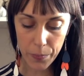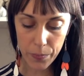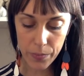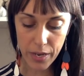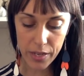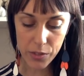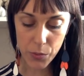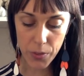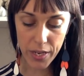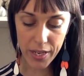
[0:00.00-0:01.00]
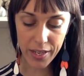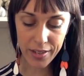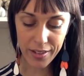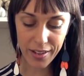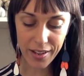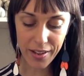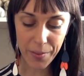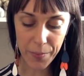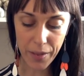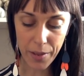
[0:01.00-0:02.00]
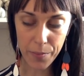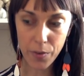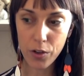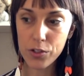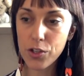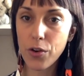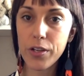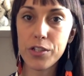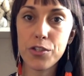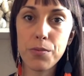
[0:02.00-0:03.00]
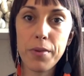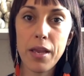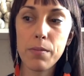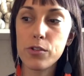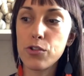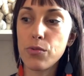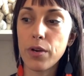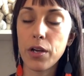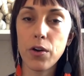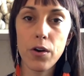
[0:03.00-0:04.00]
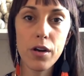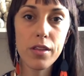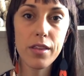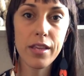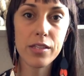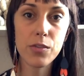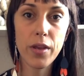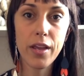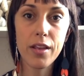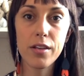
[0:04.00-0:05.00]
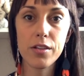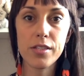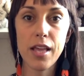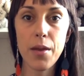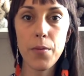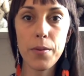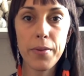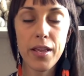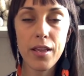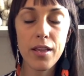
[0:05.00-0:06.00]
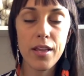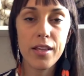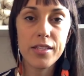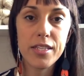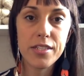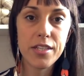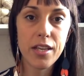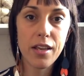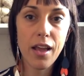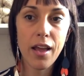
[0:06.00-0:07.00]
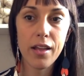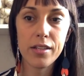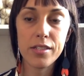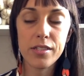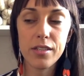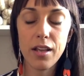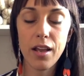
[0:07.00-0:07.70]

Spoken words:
next week I'm not going to be able to record next weekend because I will be teaching at